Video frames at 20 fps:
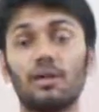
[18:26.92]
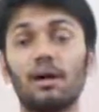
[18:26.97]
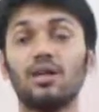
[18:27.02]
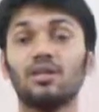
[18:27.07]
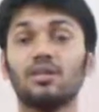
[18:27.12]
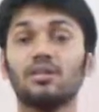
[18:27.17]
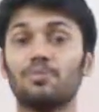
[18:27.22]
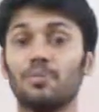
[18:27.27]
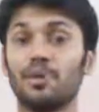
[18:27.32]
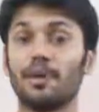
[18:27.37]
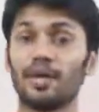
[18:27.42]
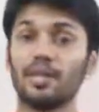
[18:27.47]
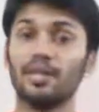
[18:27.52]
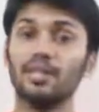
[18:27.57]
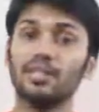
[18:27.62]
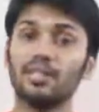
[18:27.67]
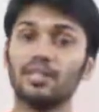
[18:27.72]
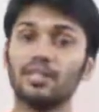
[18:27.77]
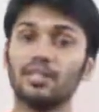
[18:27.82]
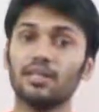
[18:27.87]

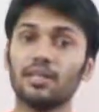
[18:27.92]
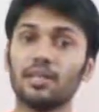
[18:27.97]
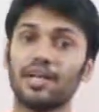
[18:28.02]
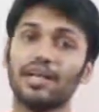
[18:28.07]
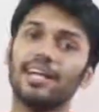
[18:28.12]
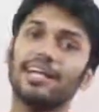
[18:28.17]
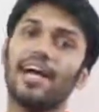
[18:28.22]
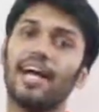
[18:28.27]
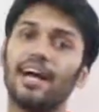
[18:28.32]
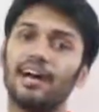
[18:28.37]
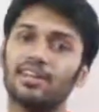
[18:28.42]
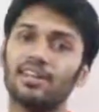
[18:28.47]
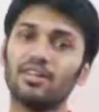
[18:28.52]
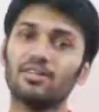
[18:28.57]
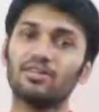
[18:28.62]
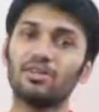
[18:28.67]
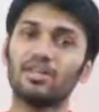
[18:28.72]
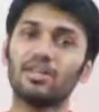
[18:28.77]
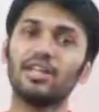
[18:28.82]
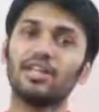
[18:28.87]
multiply an
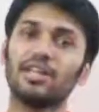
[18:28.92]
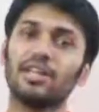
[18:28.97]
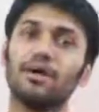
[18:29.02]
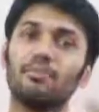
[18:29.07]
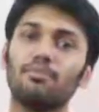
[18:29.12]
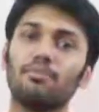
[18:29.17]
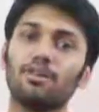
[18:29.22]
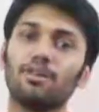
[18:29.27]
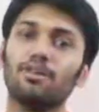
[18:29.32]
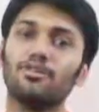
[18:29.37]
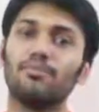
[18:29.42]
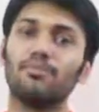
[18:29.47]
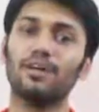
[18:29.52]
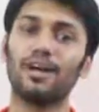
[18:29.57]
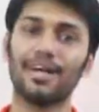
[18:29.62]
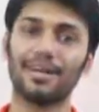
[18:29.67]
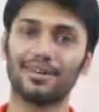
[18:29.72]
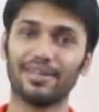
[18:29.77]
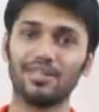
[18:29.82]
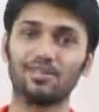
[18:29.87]
array with the number
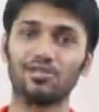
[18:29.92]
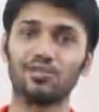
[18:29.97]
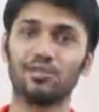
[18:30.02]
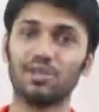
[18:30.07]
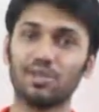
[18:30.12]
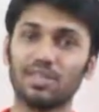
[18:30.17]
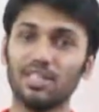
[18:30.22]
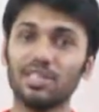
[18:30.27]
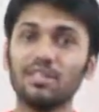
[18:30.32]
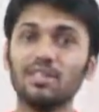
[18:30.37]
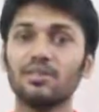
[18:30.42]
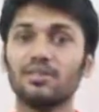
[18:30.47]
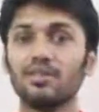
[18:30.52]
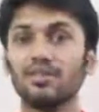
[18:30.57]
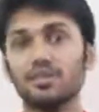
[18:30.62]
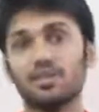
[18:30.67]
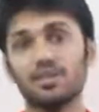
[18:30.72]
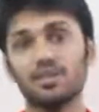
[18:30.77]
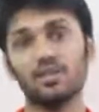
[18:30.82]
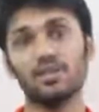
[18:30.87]
of arrays within